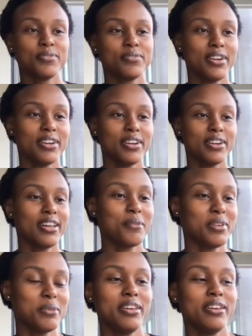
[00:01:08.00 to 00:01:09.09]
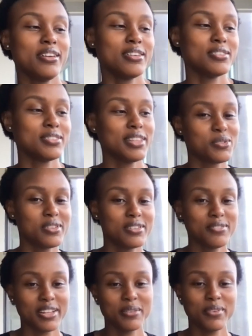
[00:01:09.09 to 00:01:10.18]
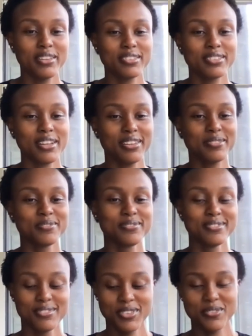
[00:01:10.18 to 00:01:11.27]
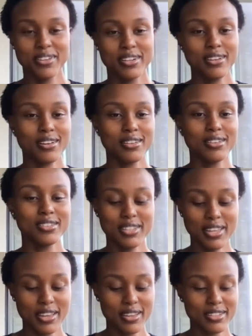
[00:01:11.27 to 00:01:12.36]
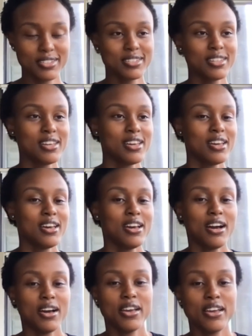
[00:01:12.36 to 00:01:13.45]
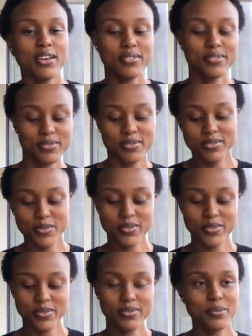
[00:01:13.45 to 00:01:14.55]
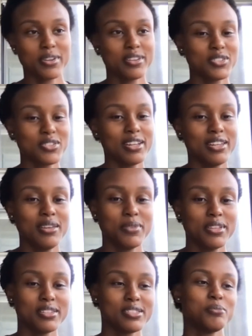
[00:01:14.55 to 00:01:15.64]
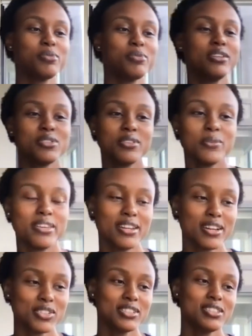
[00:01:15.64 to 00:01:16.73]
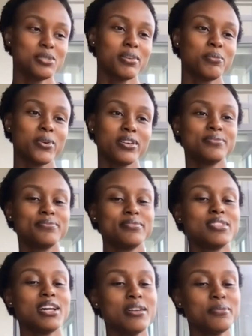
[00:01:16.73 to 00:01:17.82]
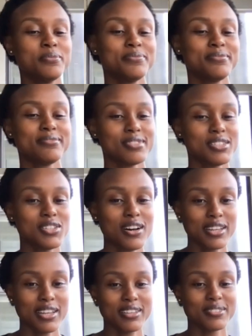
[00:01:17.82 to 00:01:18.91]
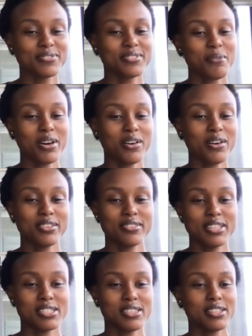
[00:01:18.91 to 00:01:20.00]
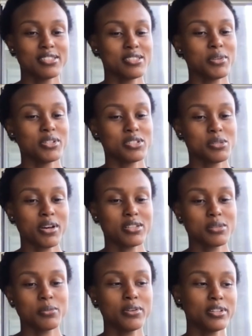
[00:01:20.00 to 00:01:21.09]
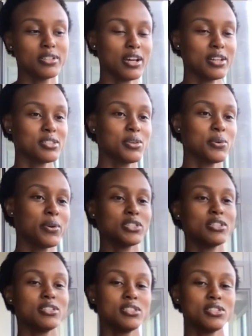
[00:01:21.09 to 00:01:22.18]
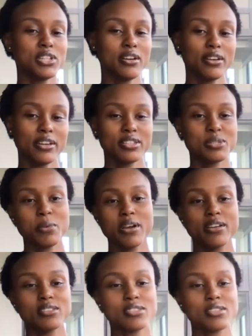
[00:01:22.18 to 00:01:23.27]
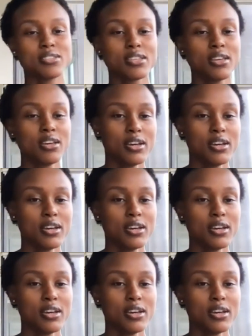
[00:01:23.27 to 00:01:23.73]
very happy to be here. Thanks for inviting me. I feel very honored, and I'm going to try and keep this brief so that we can actually spend more time talking about all of these things as much as possible and asking questions and sharing experiences.